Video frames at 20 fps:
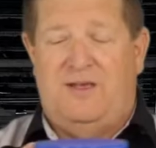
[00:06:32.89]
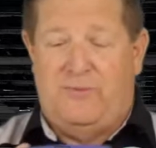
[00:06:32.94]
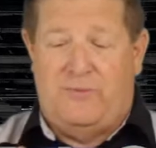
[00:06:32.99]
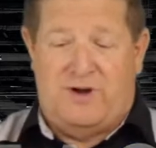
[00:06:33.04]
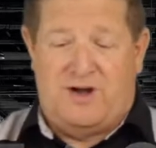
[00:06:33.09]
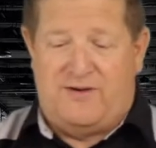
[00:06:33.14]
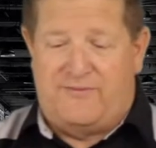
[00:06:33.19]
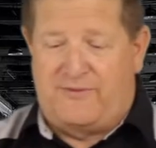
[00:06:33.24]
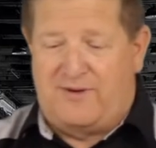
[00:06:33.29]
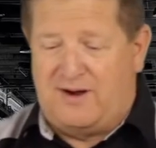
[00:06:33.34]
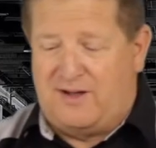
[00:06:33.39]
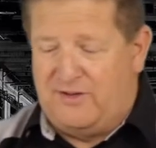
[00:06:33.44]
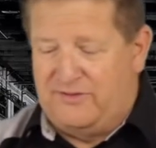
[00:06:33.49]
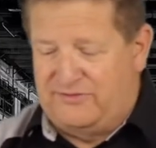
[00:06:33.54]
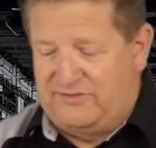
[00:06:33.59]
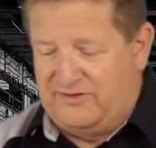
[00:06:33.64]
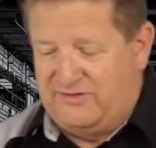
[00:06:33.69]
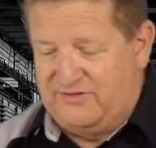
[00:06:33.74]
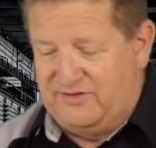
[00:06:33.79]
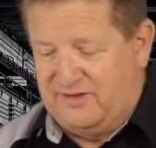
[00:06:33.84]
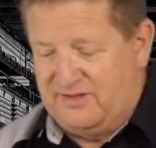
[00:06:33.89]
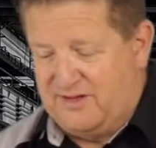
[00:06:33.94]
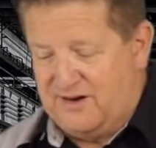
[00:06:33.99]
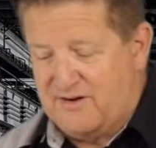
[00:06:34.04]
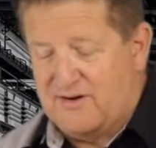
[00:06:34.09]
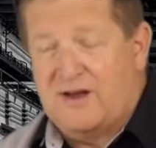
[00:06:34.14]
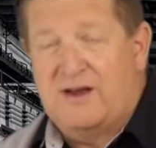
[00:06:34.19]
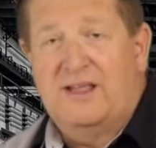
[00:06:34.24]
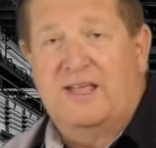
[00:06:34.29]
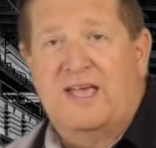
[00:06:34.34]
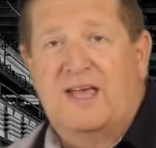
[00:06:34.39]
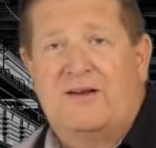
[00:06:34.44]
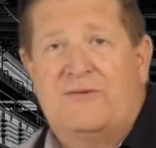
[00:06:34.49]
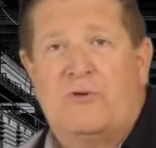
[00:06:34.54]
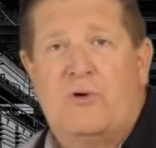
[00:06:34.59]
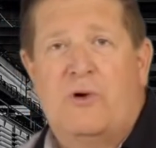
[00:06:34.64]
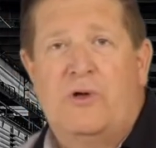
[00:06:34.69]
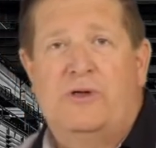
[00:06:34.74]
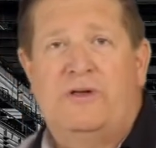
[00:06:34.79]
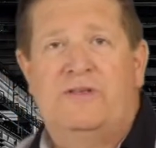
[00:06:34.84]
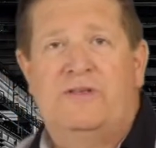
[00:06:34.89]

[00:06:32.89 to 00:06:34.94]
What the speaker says: whatever else is in there, any kind of oily